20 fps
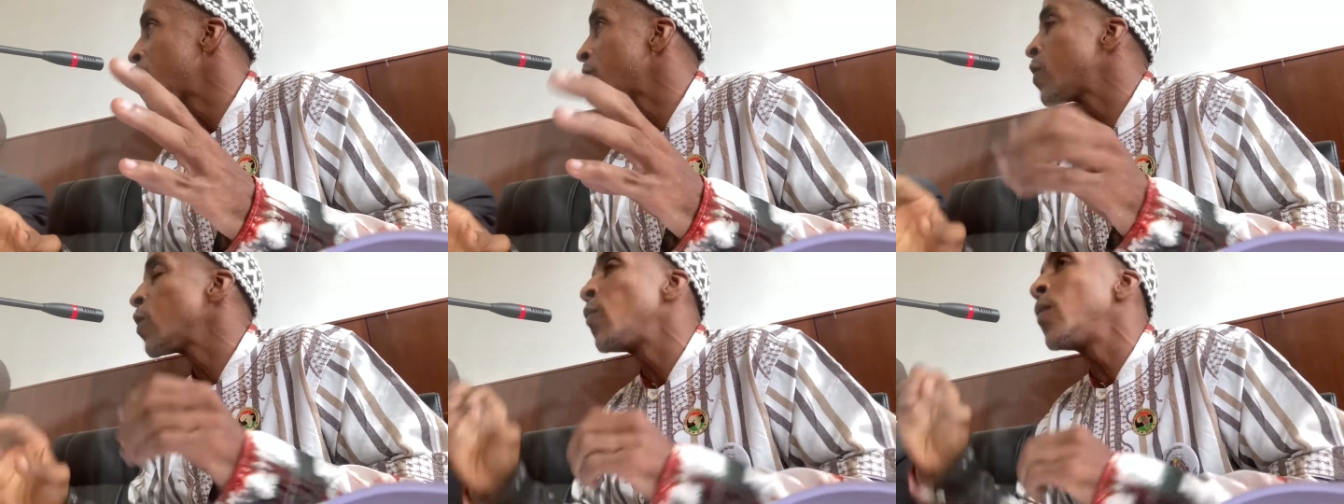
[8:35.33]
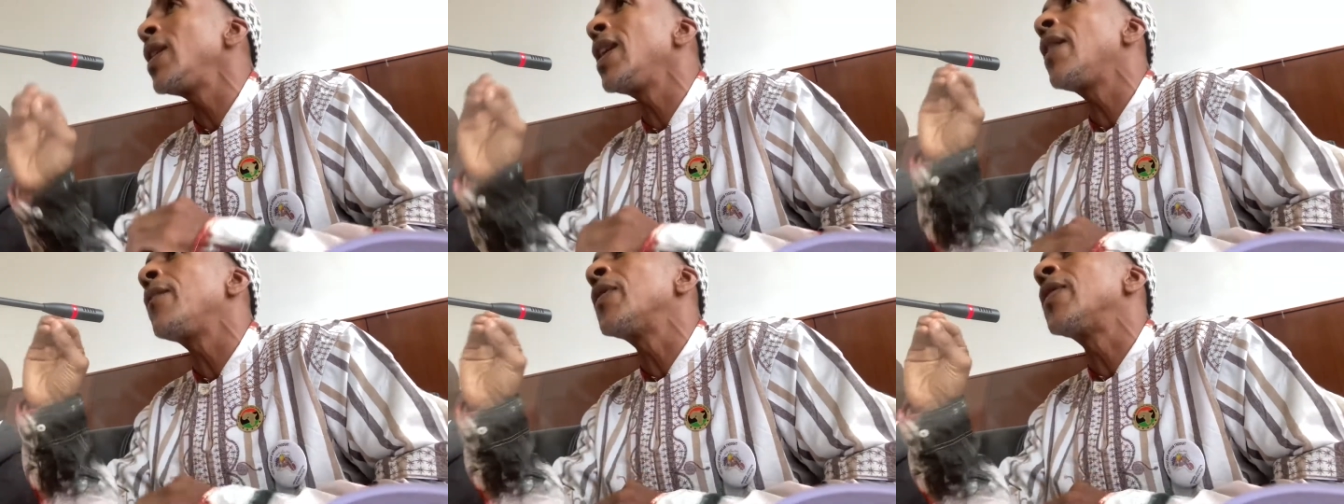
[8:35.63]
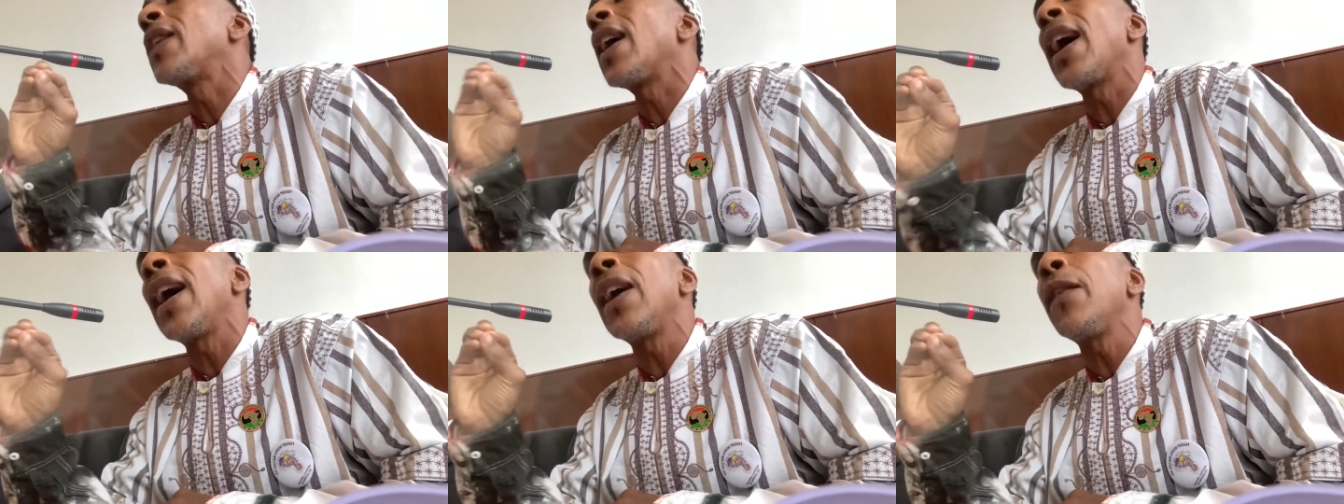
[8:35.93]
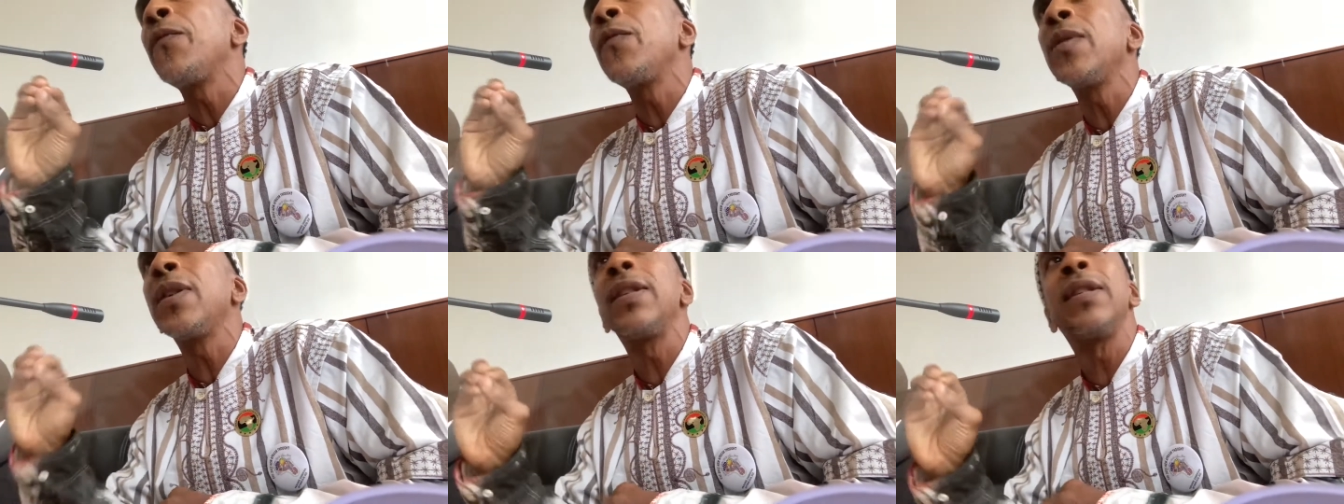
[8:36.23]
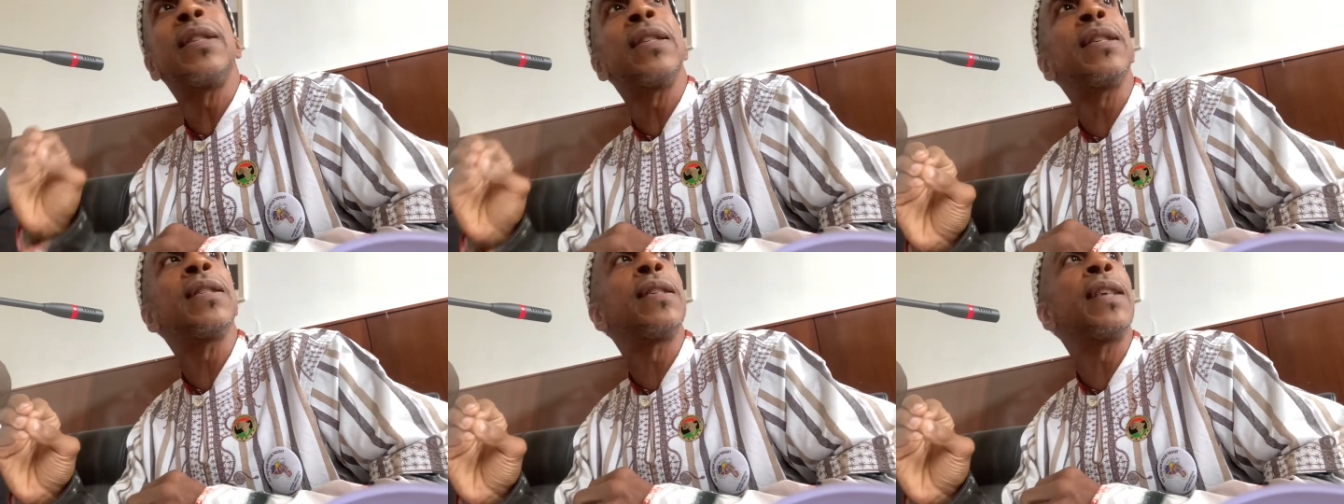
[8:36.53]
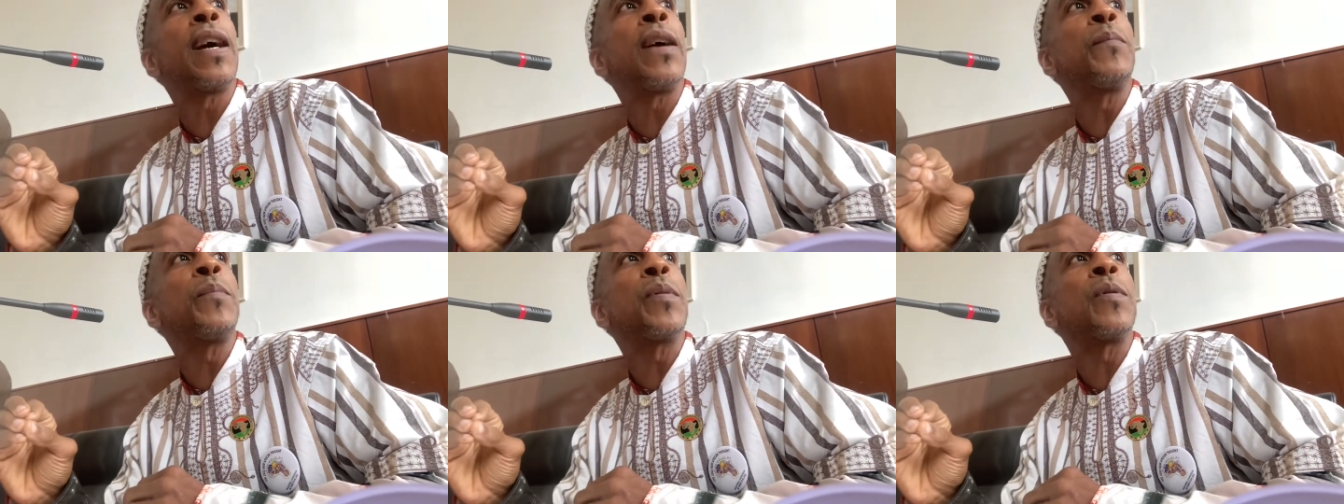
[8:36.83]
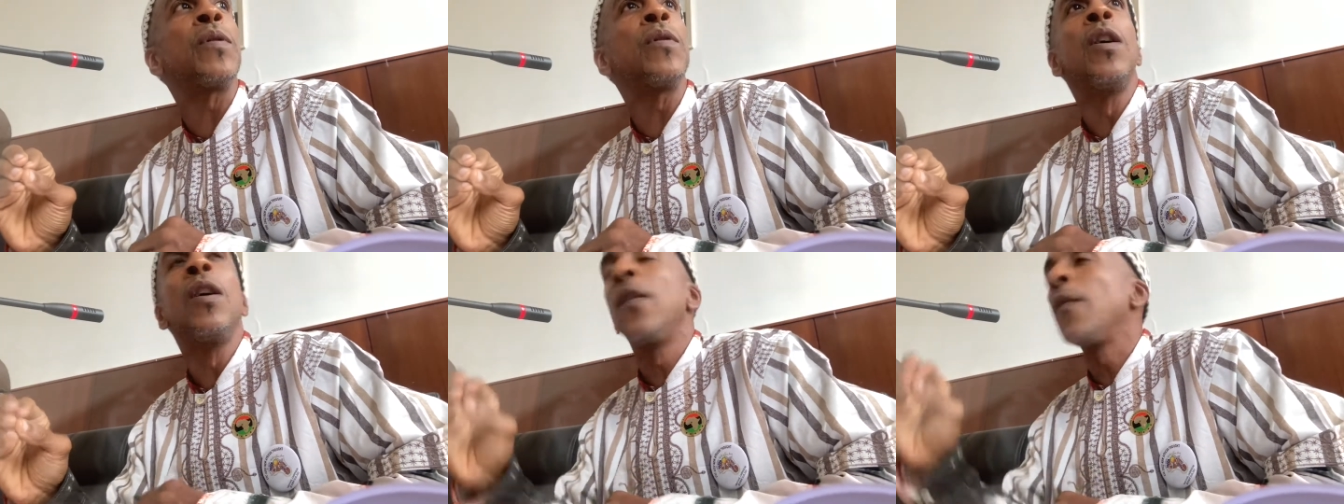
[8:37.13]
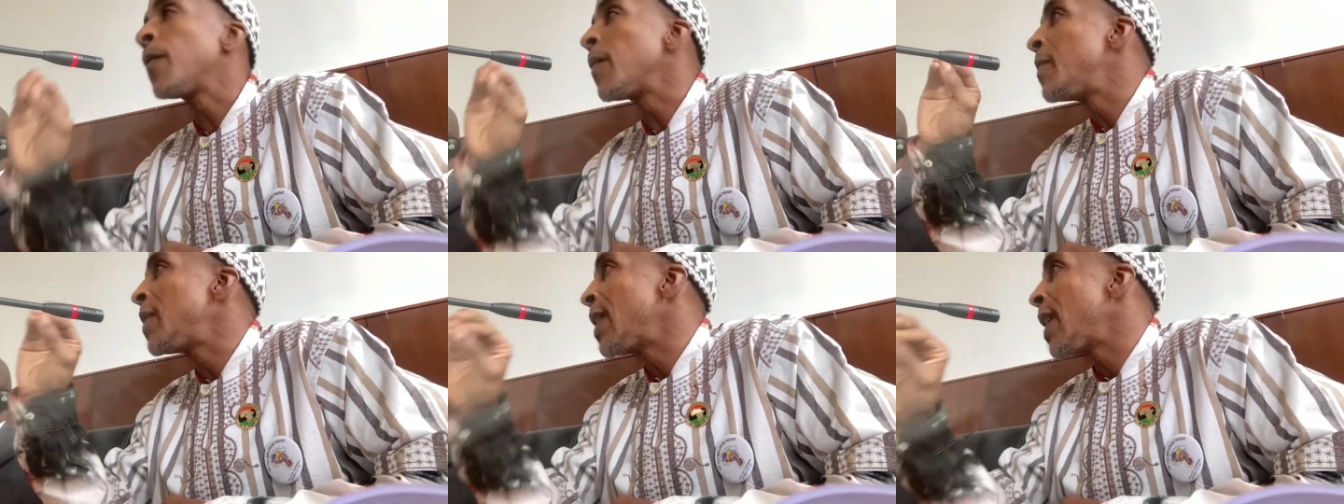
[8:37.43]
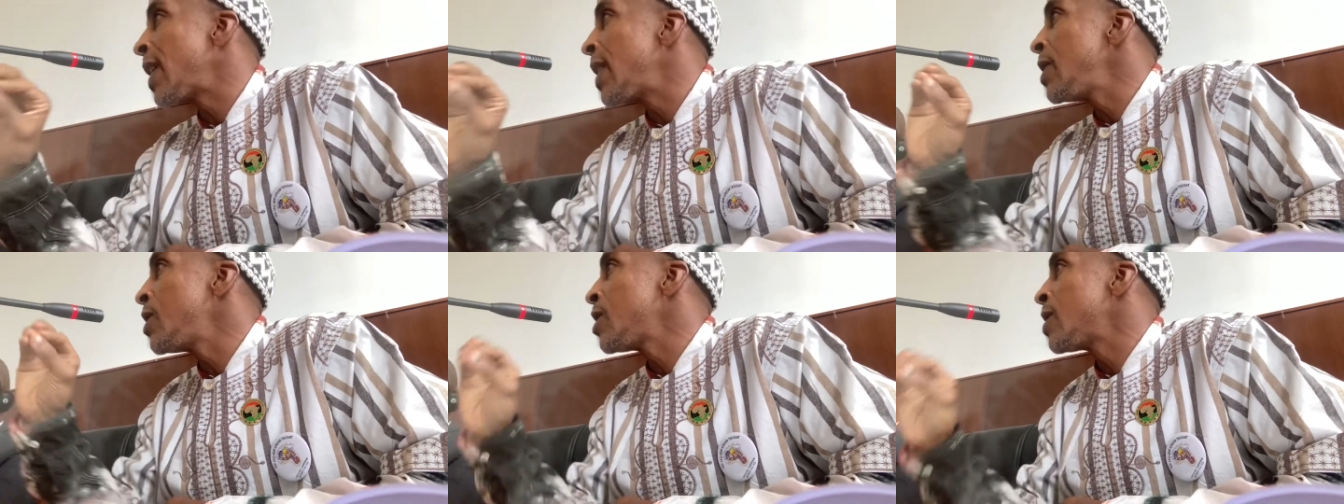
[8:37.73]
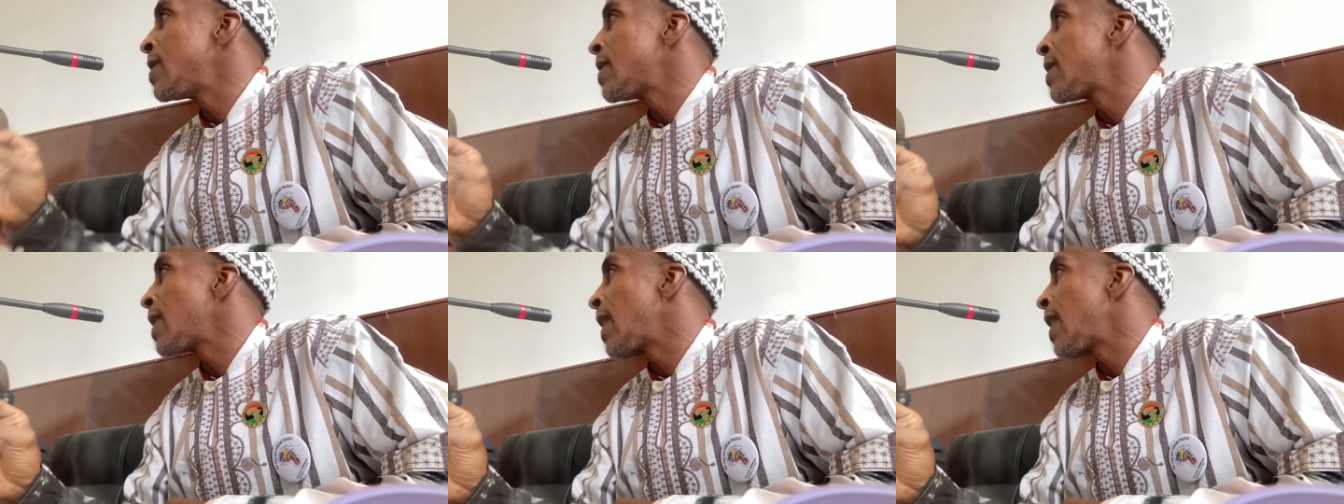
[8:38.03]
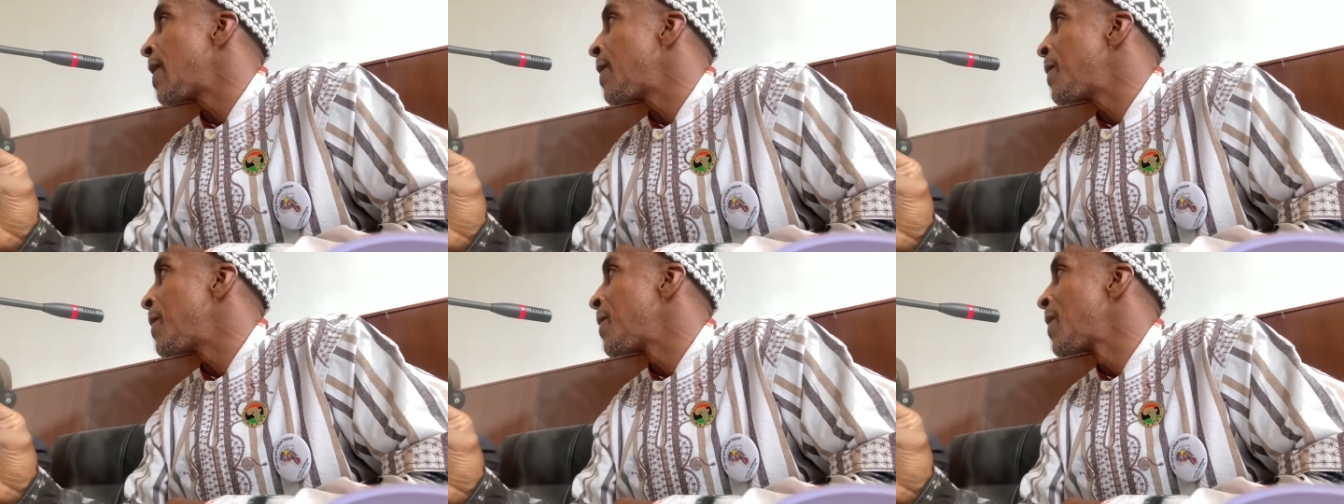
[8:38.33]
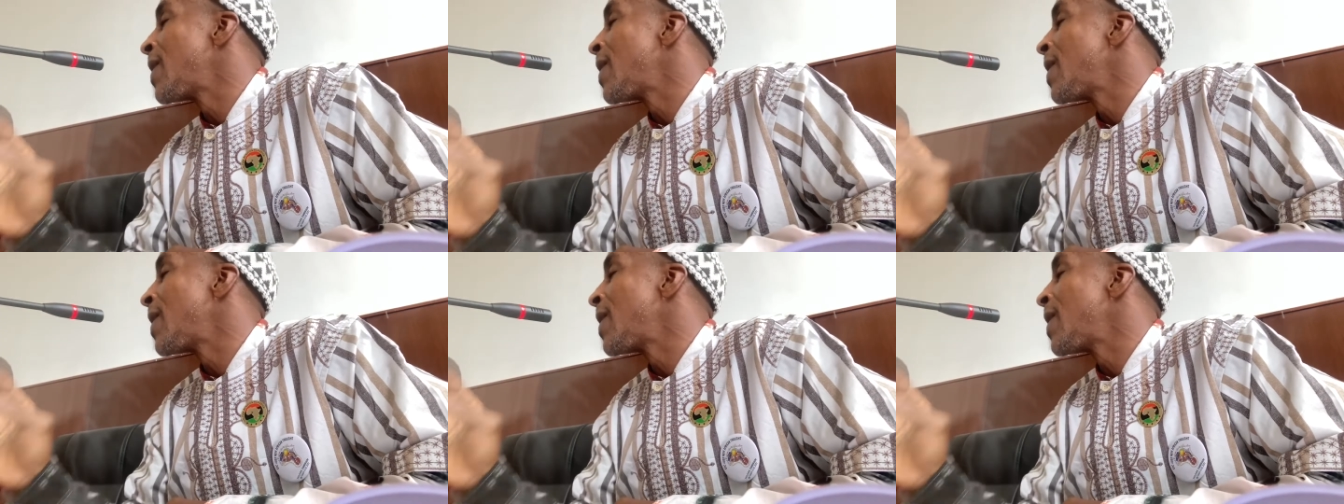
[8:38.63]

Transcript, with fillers: So we have an African example from the ancient time.